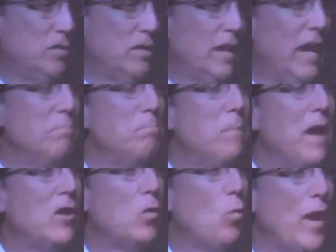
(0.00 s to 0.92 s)
and better
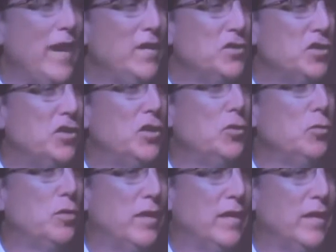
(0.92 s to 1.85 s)
ways to do
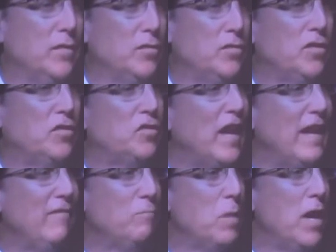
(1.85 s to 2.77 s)
things to save
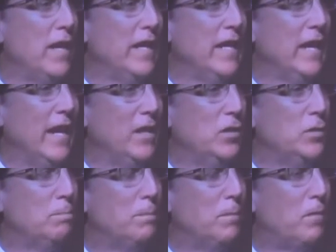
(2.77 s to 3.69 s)
money and
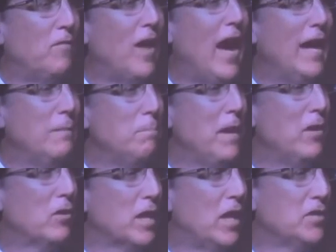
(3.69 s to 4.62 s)
provide better
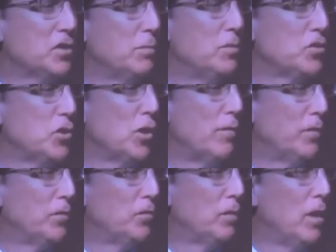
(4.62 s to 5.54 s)
customer service.